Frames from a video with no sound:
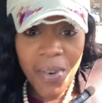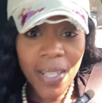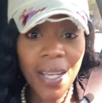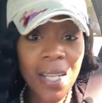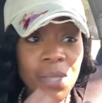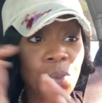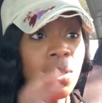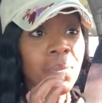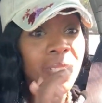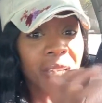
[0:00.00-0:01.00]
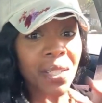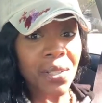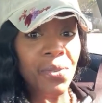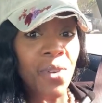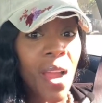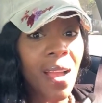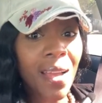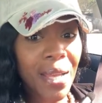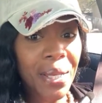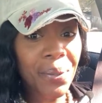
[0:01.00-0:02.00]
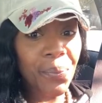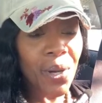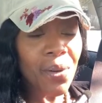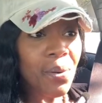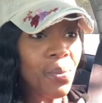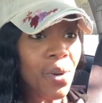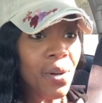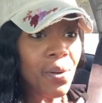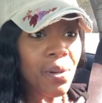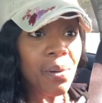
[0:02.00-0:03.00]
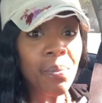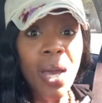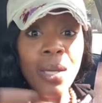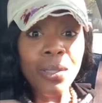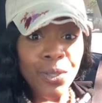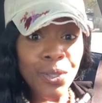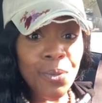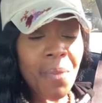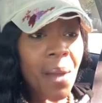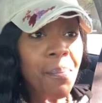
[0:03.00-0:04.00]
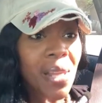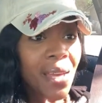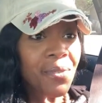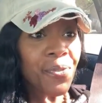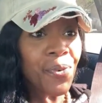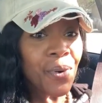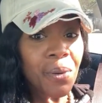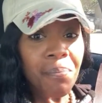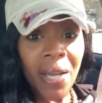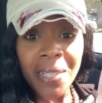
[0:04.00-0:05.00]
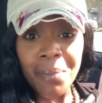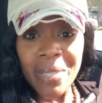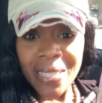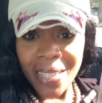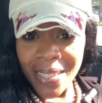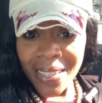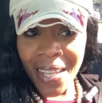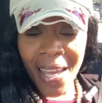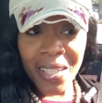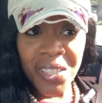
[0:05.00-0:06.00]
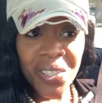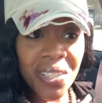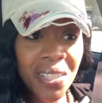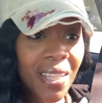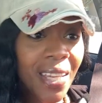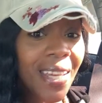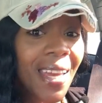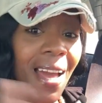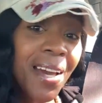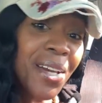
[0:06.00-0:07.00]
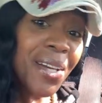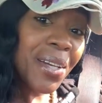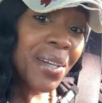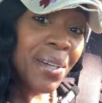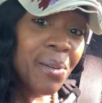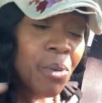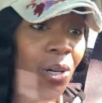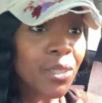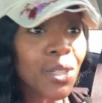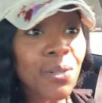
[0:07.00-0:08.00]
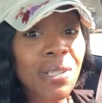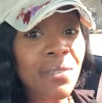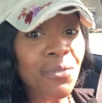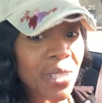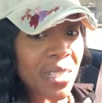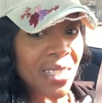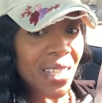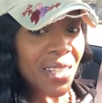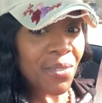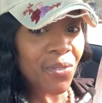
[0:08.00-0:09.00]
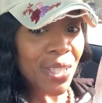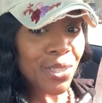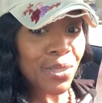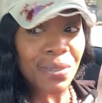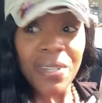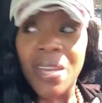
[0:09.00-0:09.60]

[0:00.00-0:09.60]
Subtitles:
right, guys, we're gonna be taking a ride. Welcome, welcome to my platform. My name is Lady Lashley, and I am alternative real estate investor.